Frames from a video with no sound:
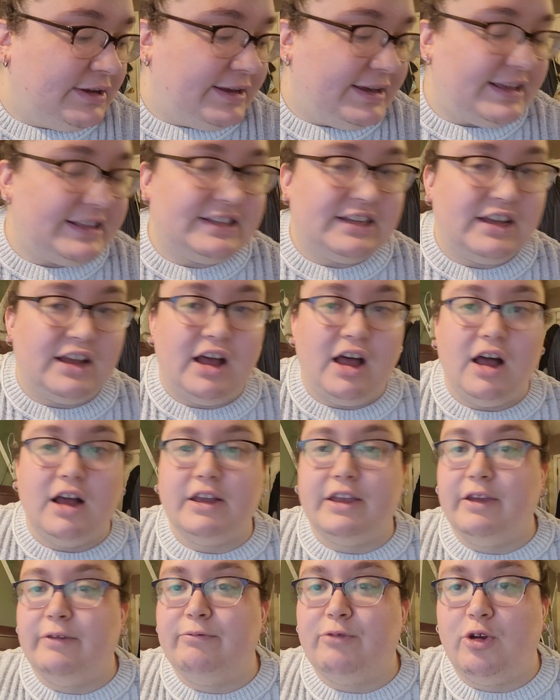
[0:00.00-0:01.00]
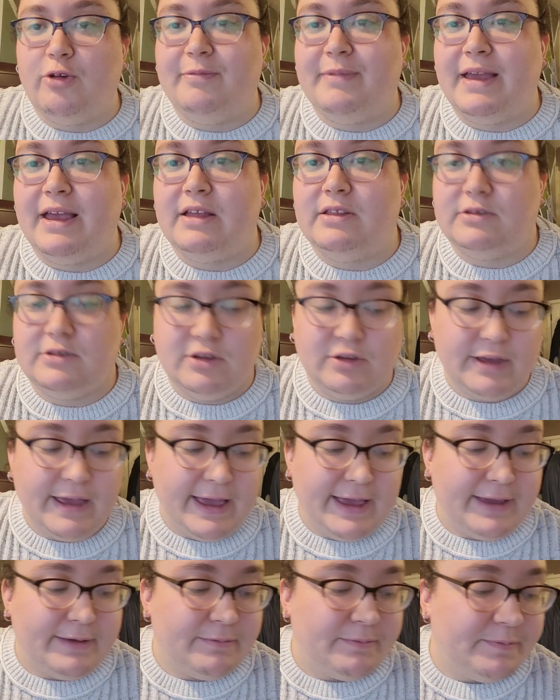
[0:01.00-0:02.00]
it's a hockey romance,
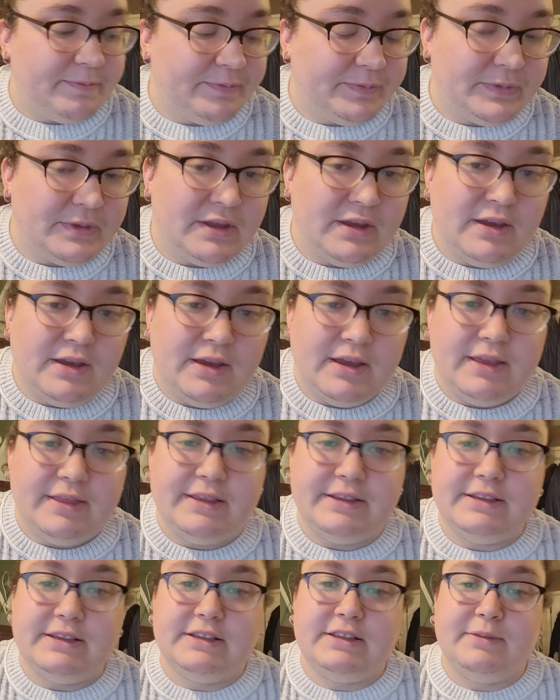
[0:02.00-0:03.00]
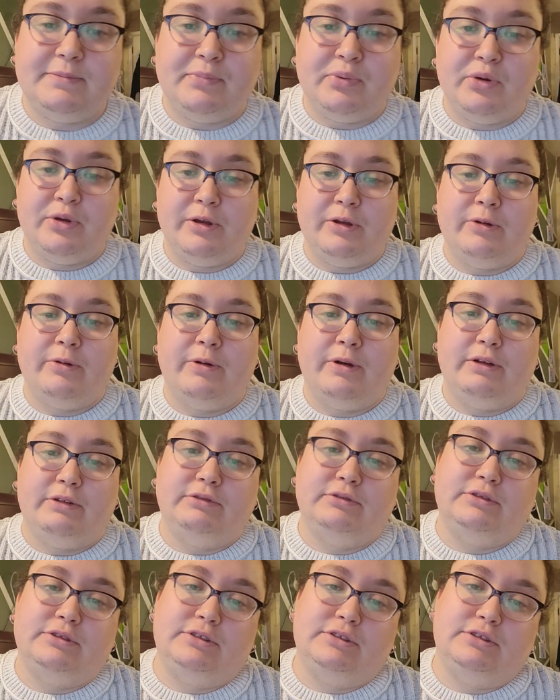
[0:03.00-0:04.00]
okay? And this is the
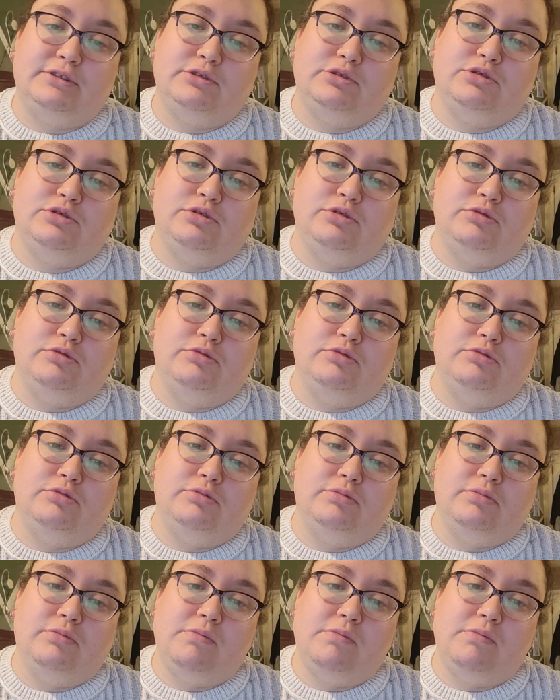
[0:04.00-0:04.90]
prequel to